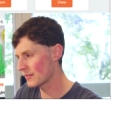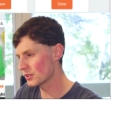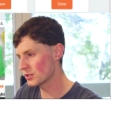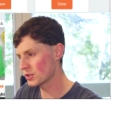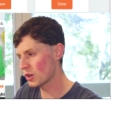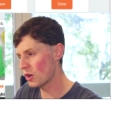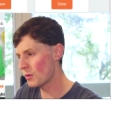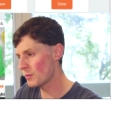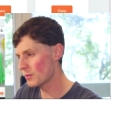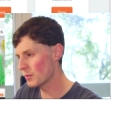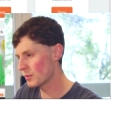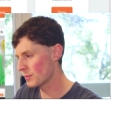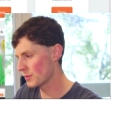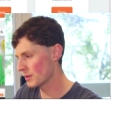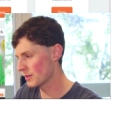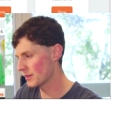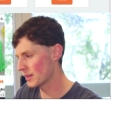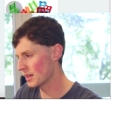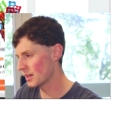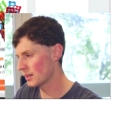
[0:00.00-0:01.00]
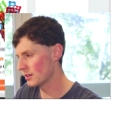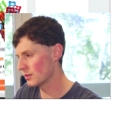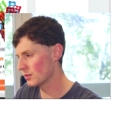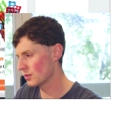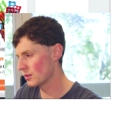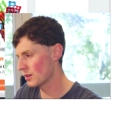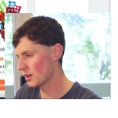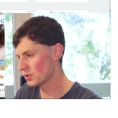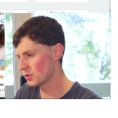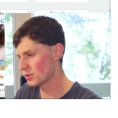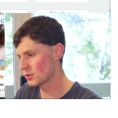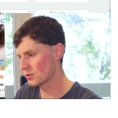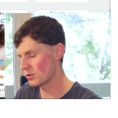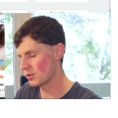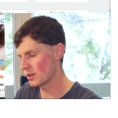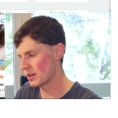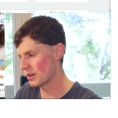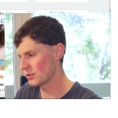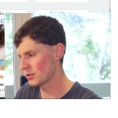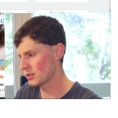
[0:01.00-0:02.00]
at the top, but then once you
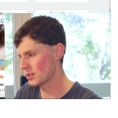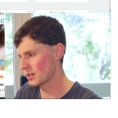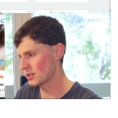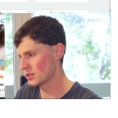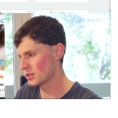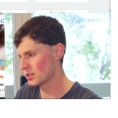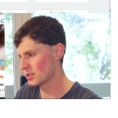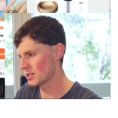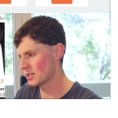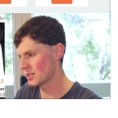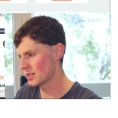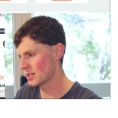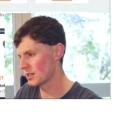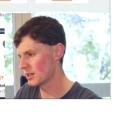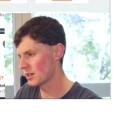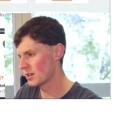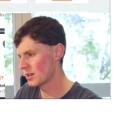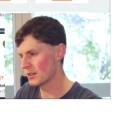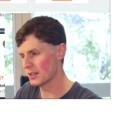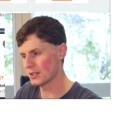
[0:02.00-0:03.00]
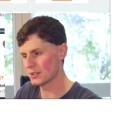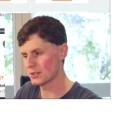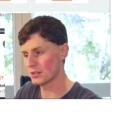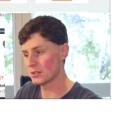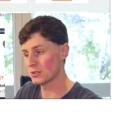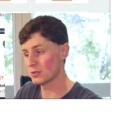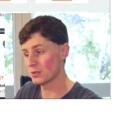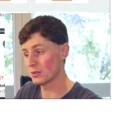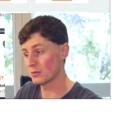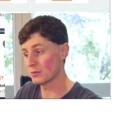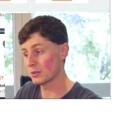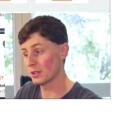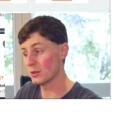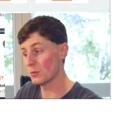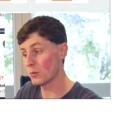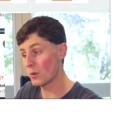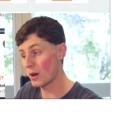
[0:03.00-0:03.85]
scroll down, you can actually see things that are doing really